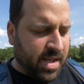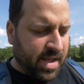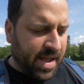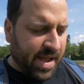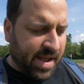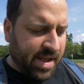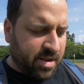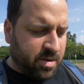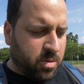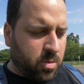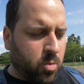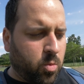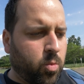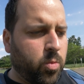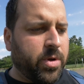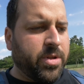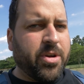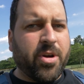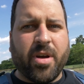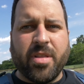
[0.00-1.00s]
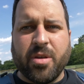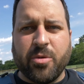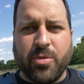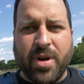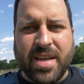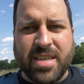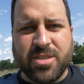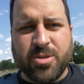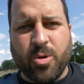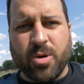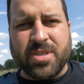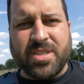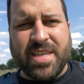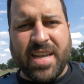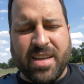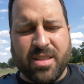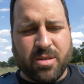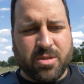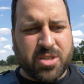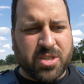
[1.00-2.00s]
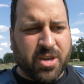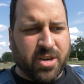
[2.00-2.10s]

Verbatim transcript: And when you're on the race course taking those